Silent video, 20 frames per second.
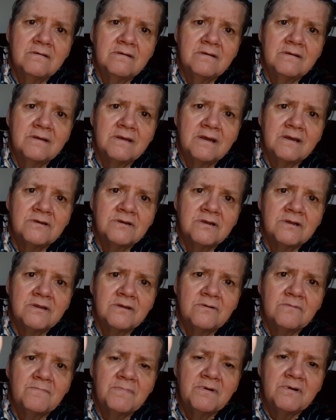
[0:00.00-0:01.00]
You catch a
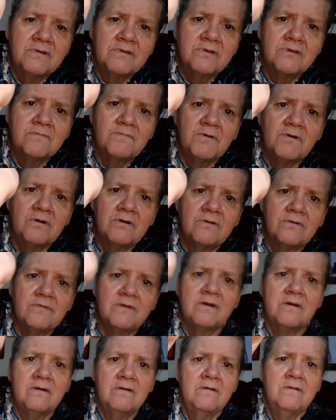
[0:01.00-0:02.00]
little bit of the sparkle
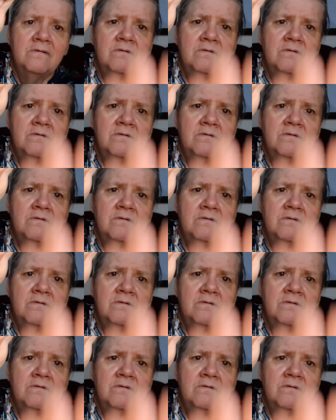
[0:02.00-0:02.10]
there.